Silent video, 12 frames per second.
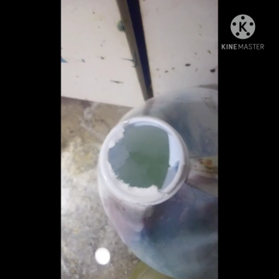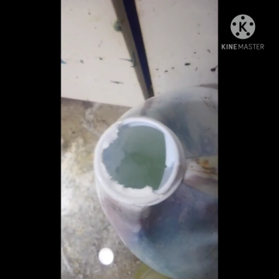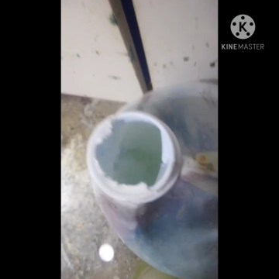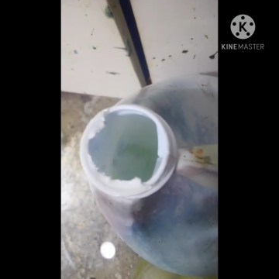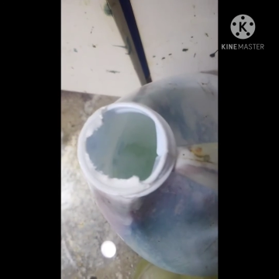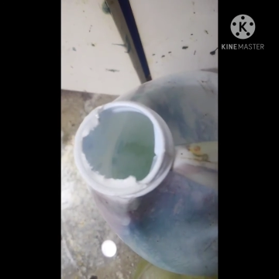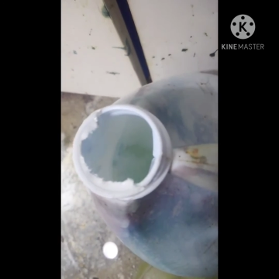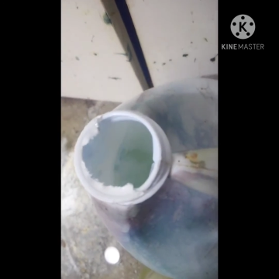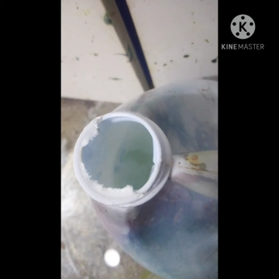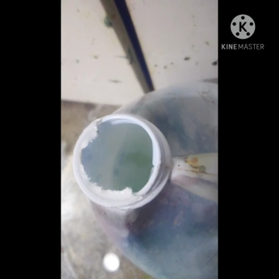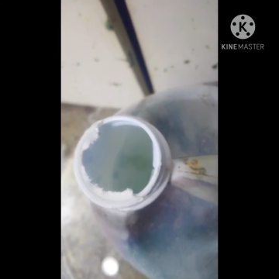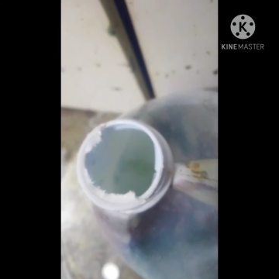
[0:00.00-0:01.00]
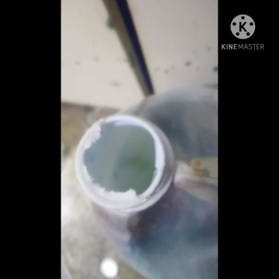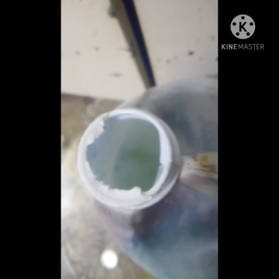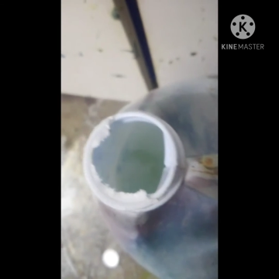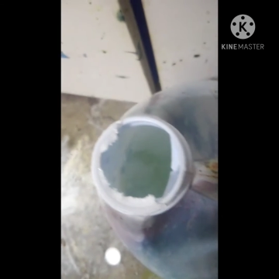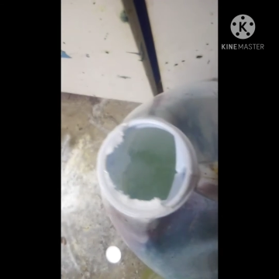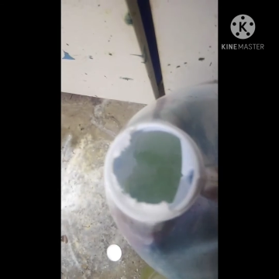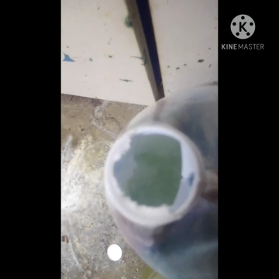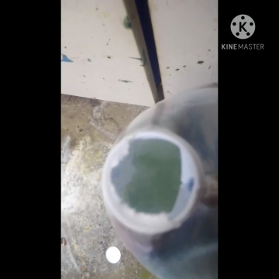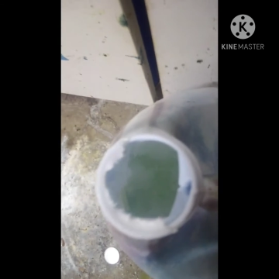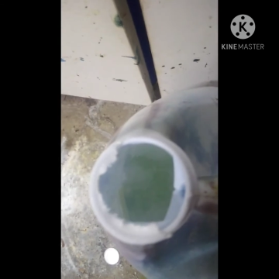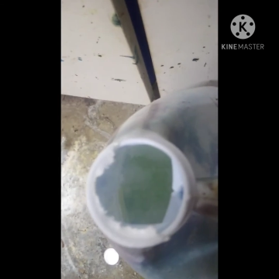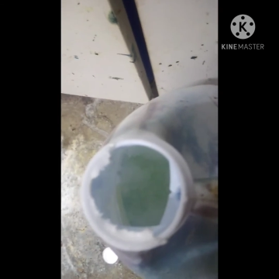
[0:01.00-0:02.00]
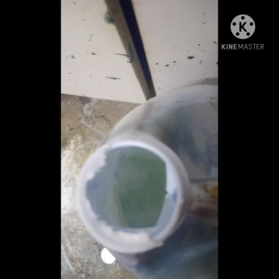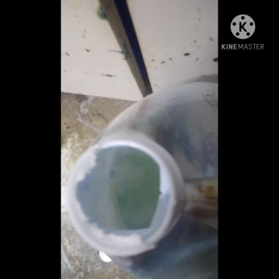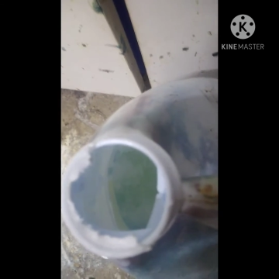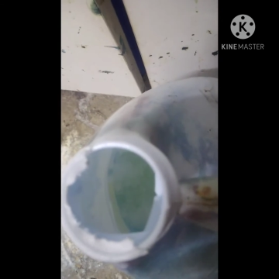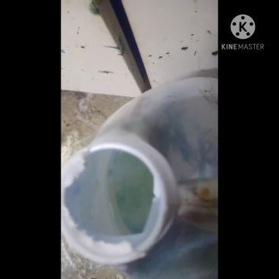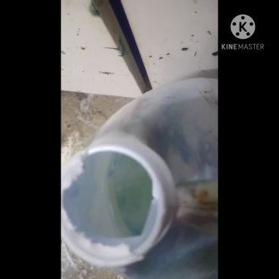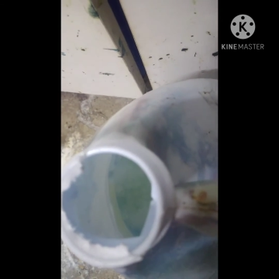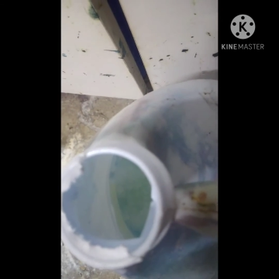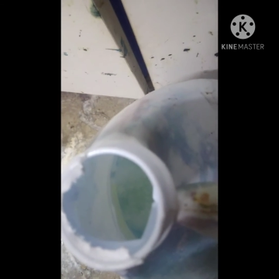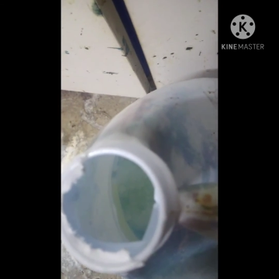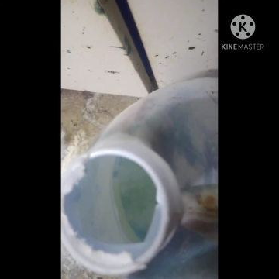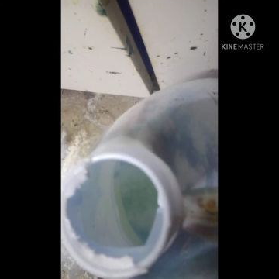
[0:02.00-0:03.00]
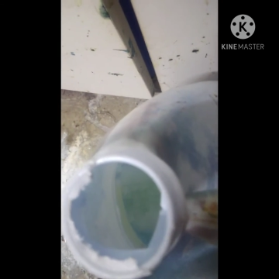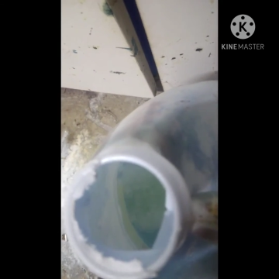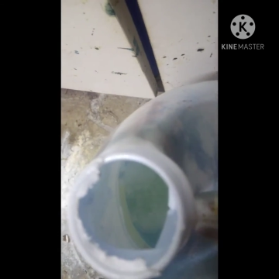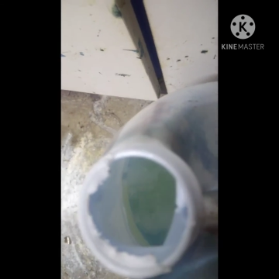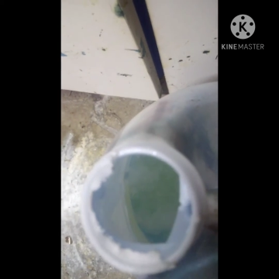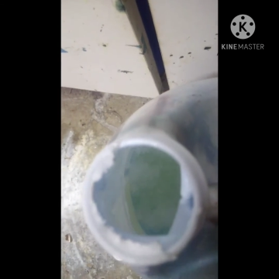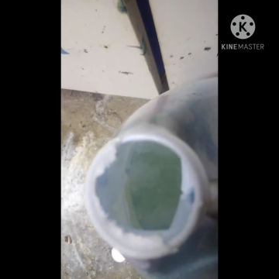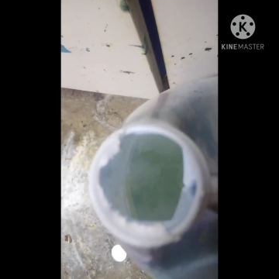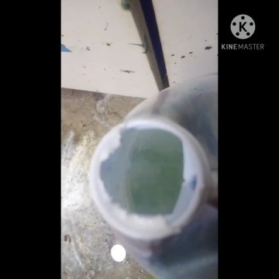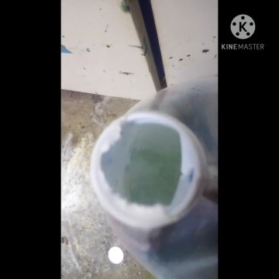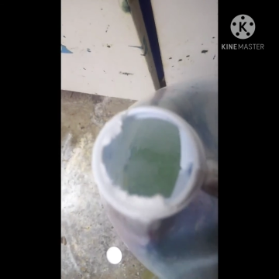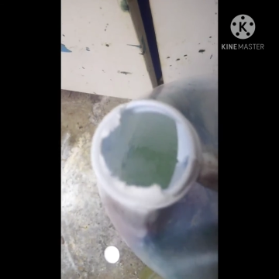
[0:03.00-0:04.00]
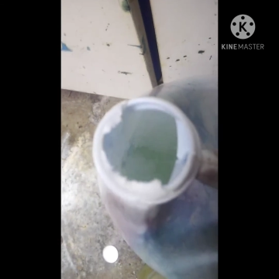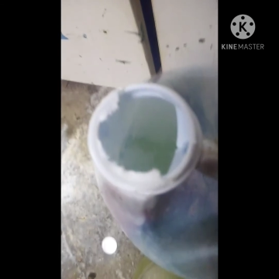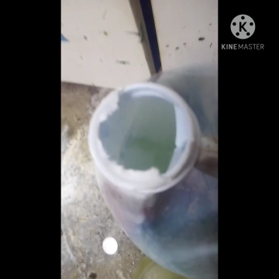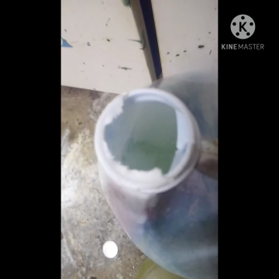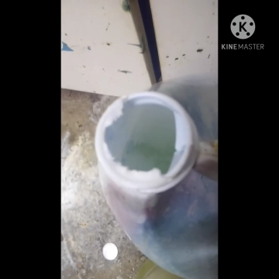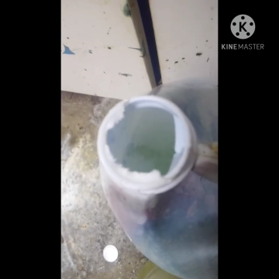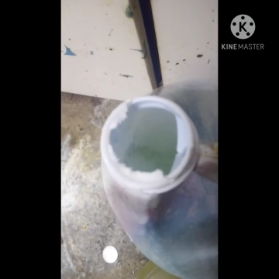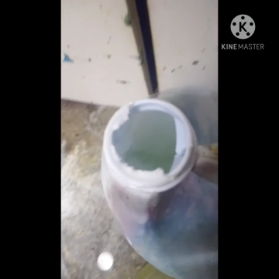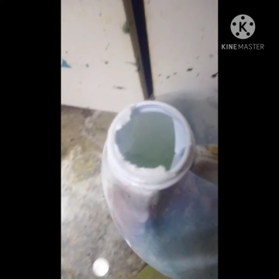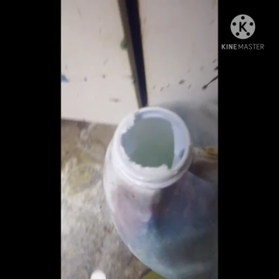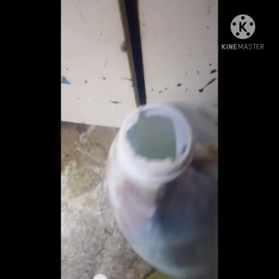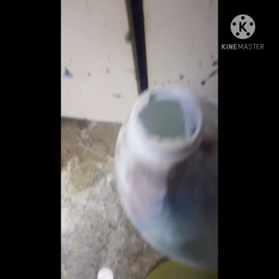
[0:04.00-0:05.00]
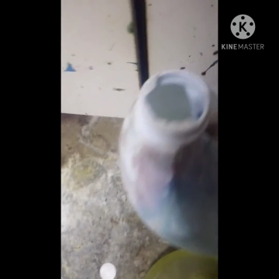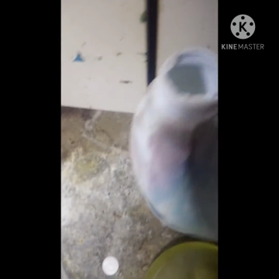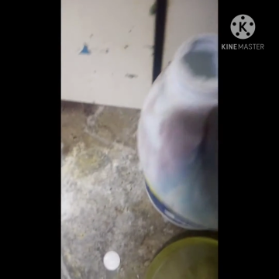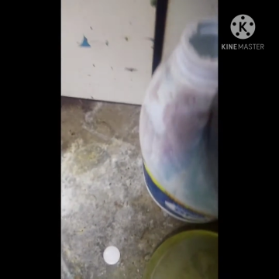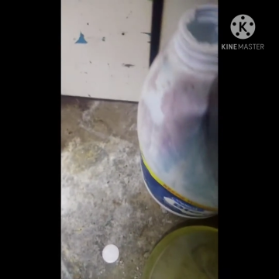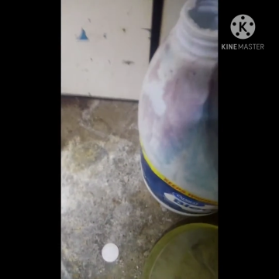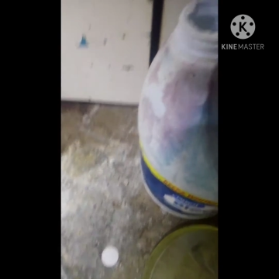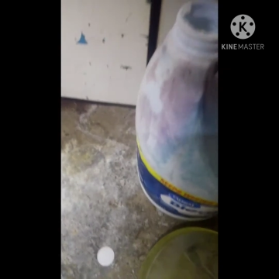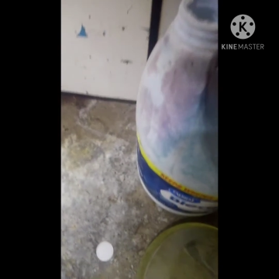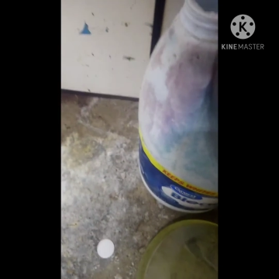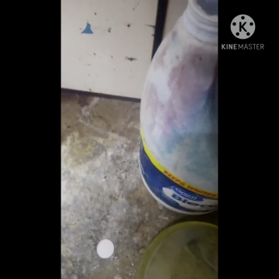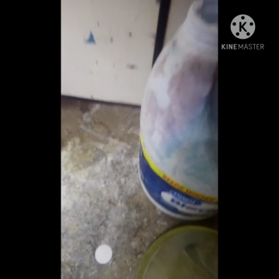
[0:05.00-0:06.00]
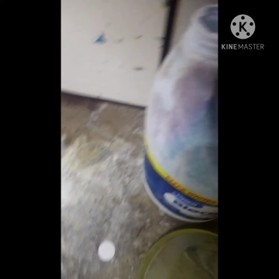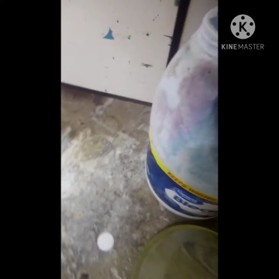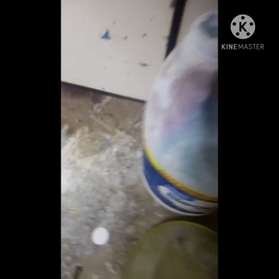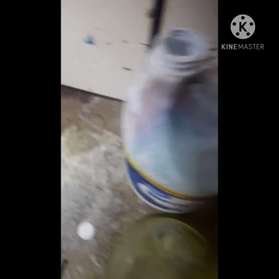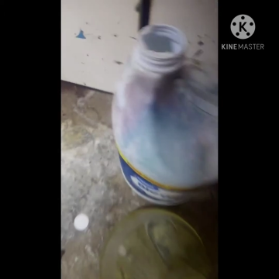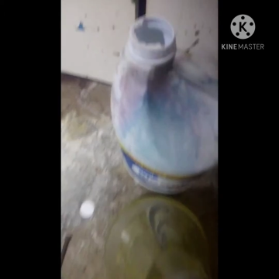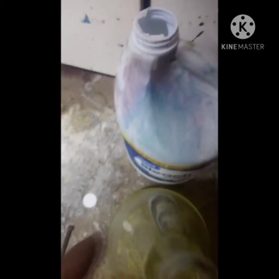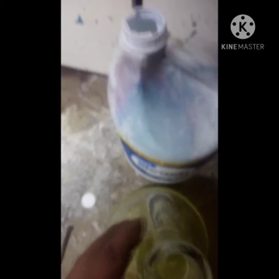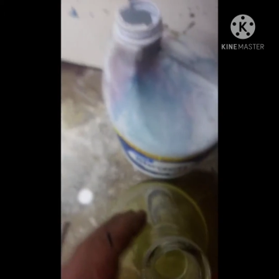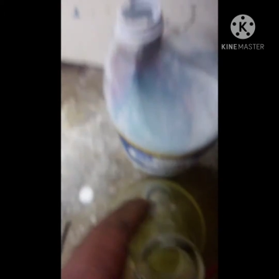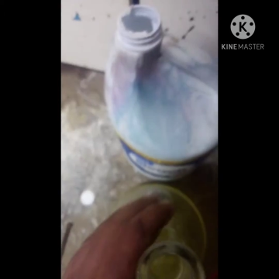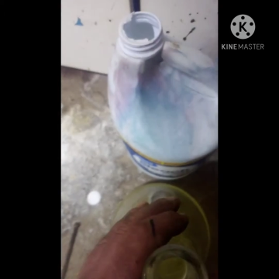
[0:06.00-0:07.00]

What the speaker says: Nobody's mouth can be seen.